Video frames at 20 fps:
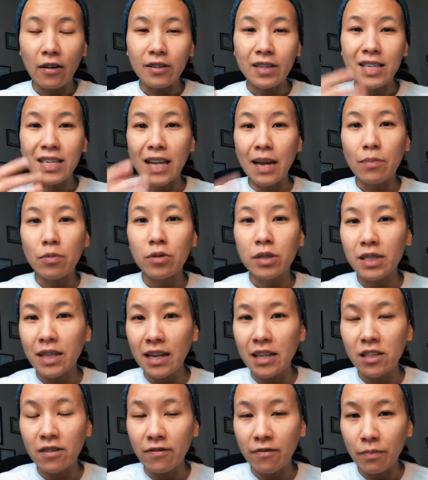unstable
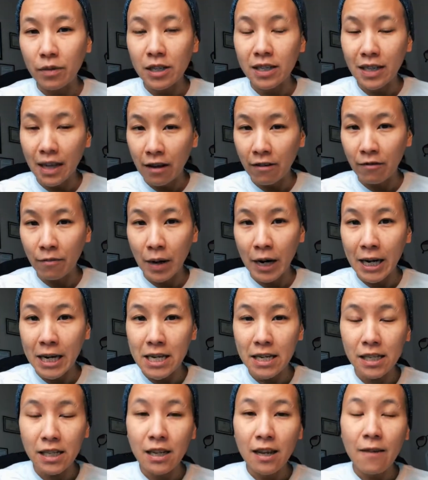state of
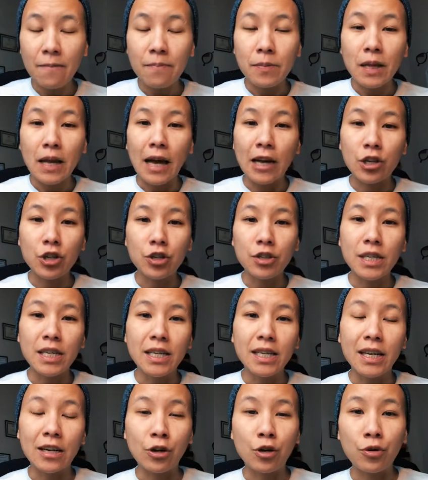minds
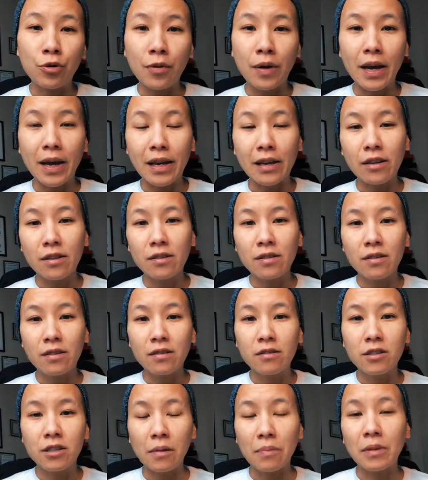actually can create
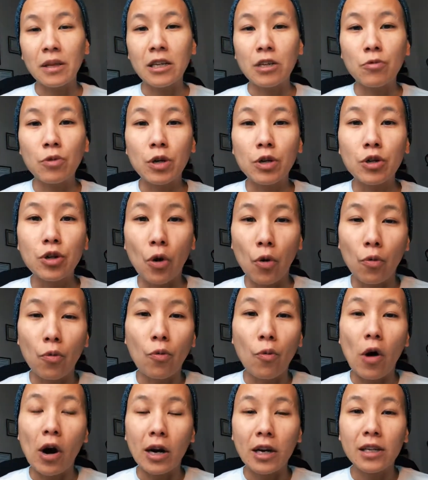something that we
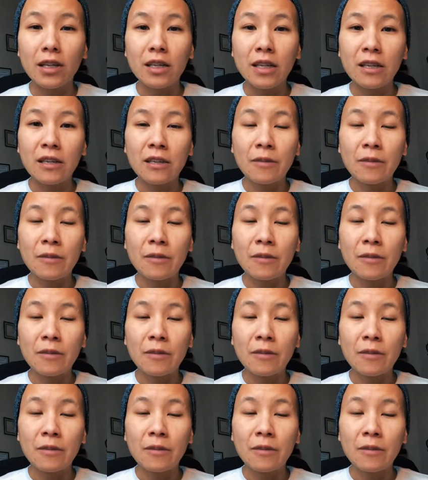don't want.